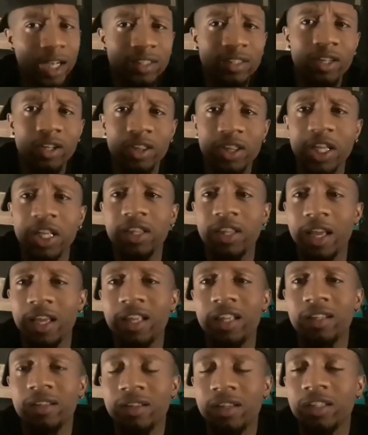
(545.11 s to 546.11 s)
I still think
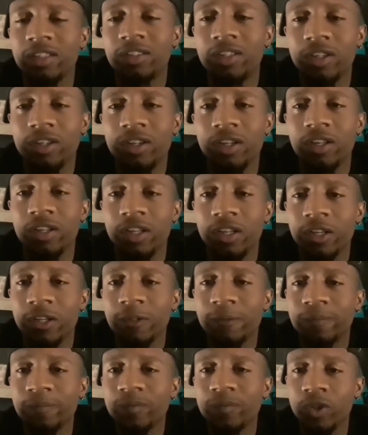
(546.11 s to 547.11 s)
they're still gonna,
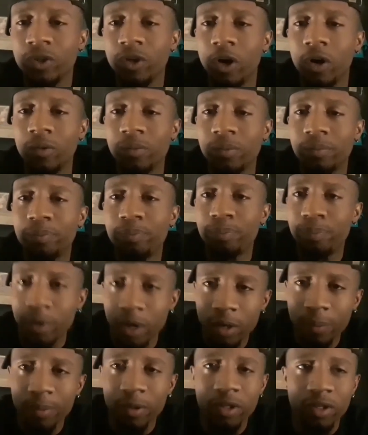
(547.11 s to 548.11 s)

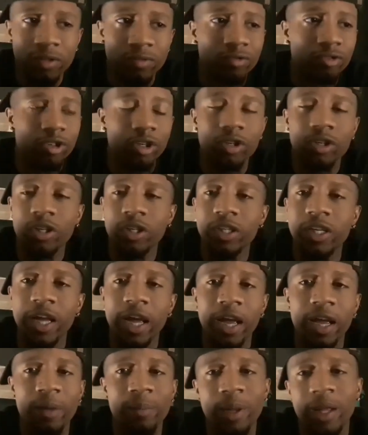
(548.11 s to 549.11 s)
put up a real good
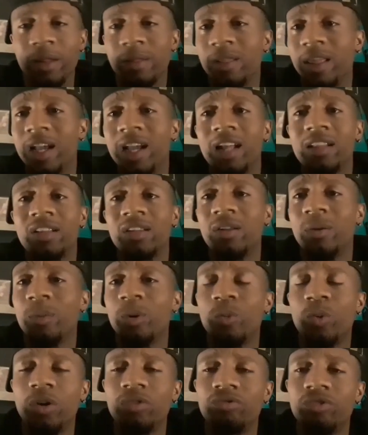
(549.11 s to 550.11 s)
game, and they got the
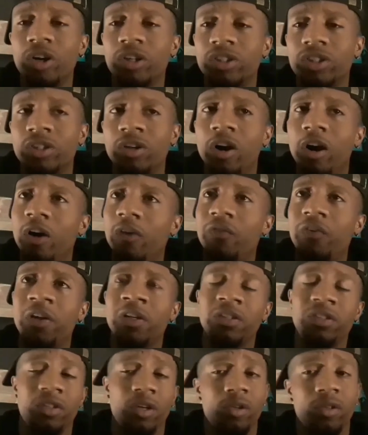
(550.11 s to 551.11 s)
number one rushing
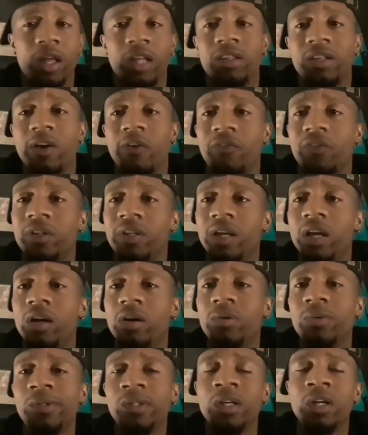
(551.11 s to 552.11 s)
offense, so that definitely
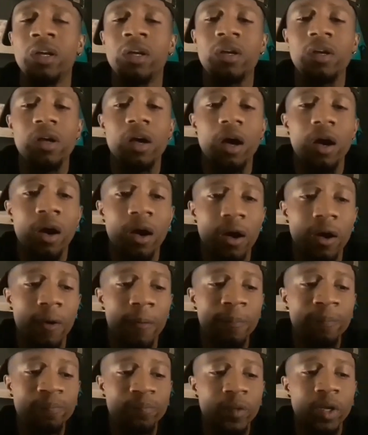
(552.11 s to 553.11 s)
helps.
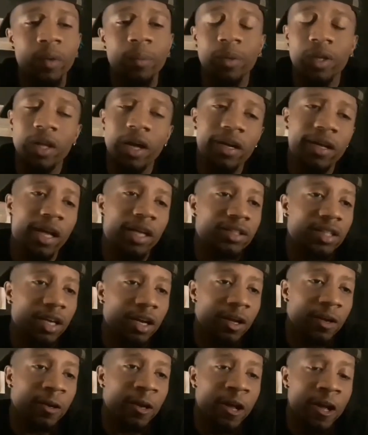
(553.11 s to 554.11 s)
But like I
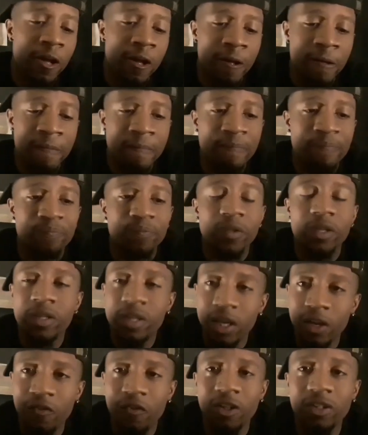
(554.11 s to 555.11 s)
said,
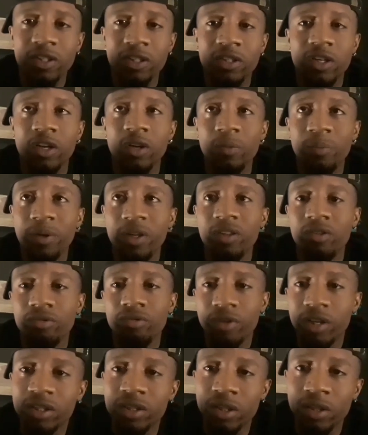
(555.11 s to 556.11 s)
defense is gonna be the
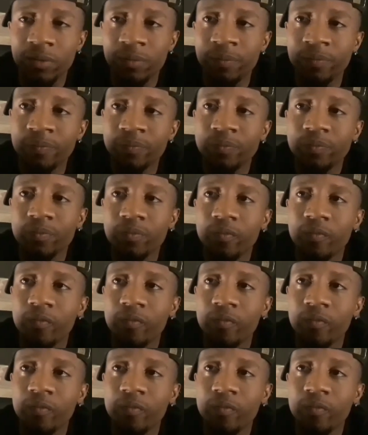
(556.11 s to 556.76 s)
reason